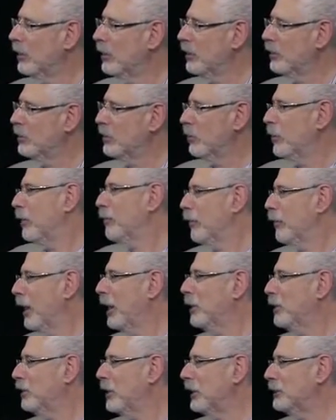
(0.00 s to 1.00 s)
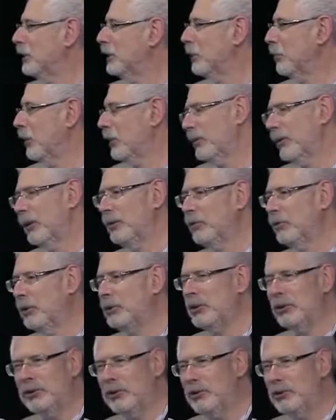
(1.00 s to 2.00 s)
Except they forgot to tell anybody. I
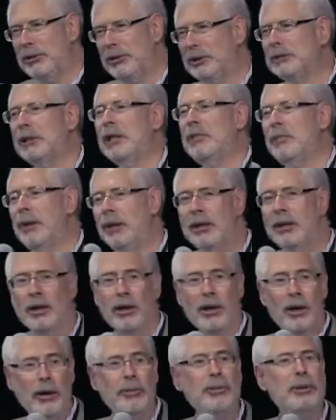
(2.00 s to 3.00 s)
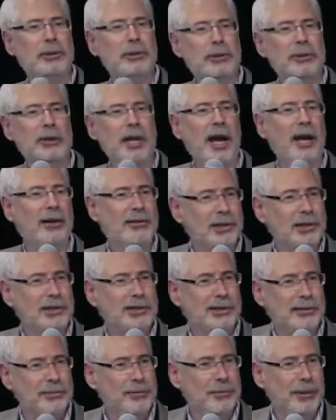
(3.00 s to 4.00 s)
said, did you tell anybody? Oh, we told
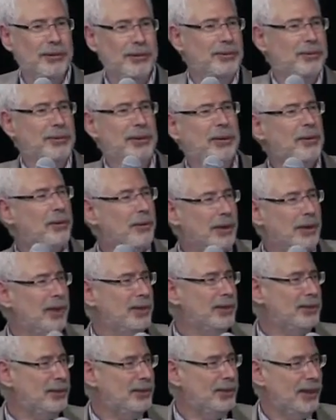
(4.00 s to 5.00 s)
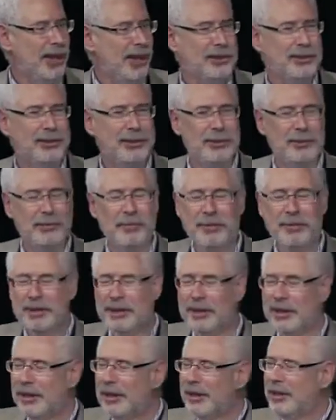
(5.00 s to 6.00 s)
Congress. Well, what else did you guys do?
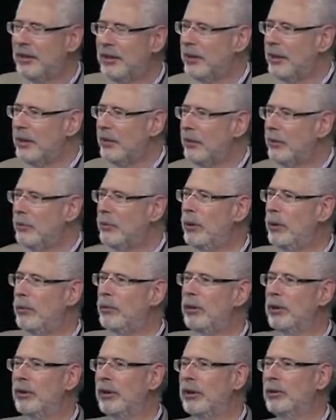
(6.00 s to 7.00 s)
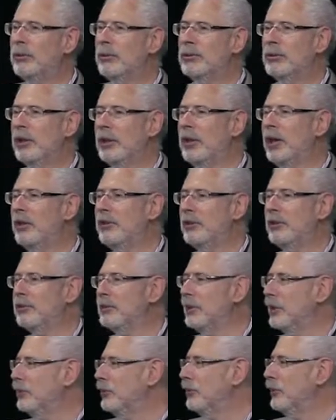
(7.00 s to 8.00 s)
Well, we thought it was unethical
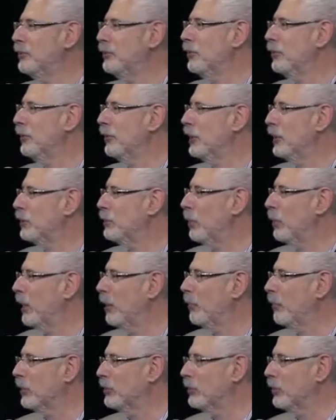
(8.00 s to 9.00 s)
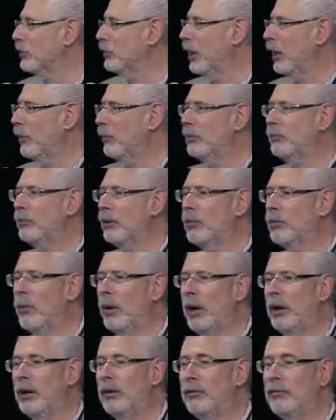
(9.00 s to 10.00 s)
to continue the experiment, so now we
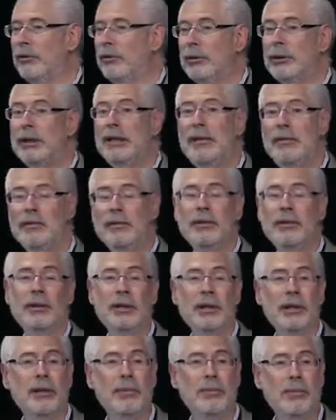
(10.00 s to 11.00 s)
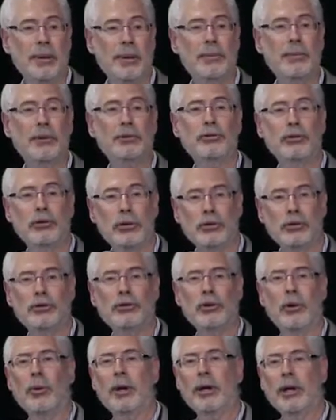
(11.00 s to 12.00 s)
require for even people just
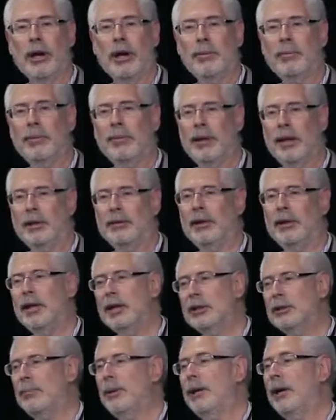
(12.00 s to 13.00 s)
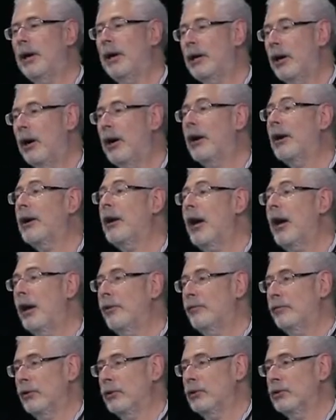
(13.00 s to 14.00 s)
showing up at the SBIR
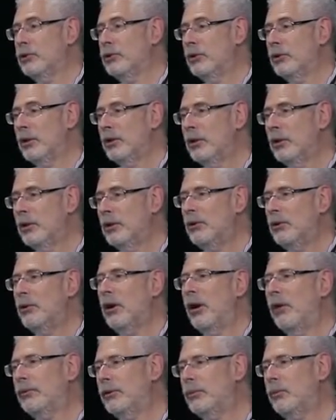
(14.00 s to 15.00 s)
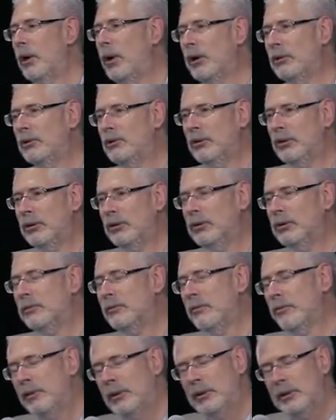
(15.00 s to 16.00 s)
conference, you have to watch the
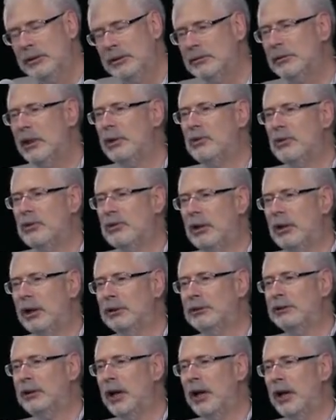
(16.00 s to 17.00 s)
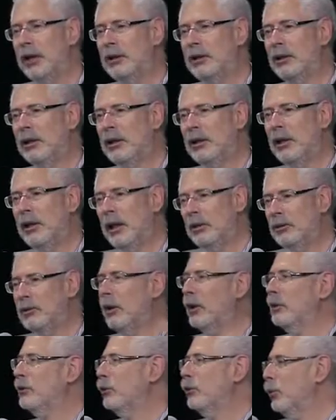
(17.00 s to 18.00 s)
lectures online and
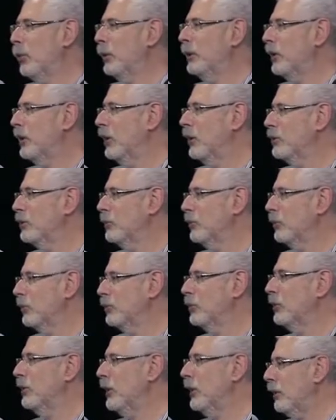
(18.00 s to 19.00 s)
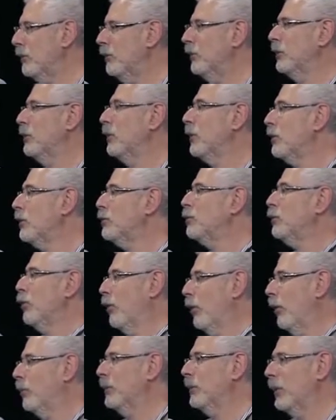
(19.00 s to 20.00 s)
talk to 20 customers to even
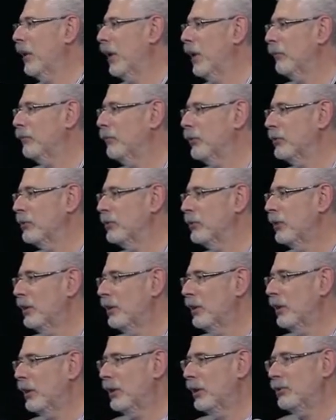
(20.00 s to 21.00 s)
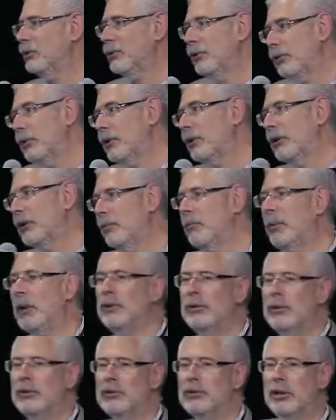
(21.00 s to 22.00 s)
show up at the conference. And so they're going to
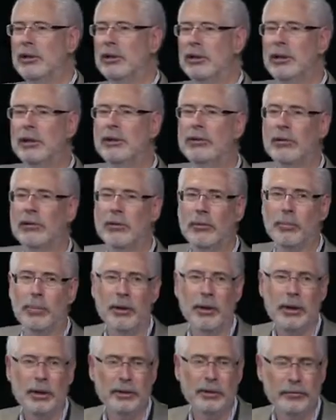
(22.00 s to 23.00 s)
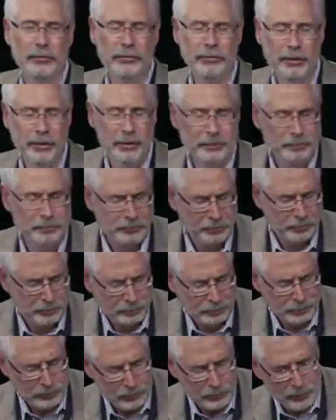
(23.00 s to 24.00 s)
make this an integral part of the
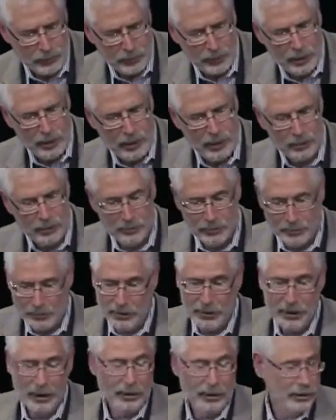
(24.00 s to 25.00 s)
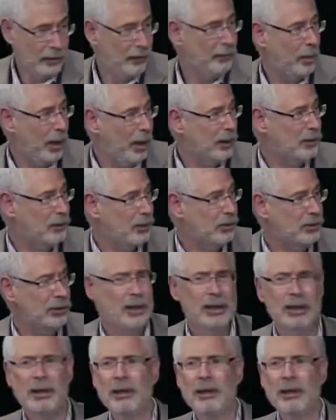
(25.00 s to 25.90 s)
NSF process.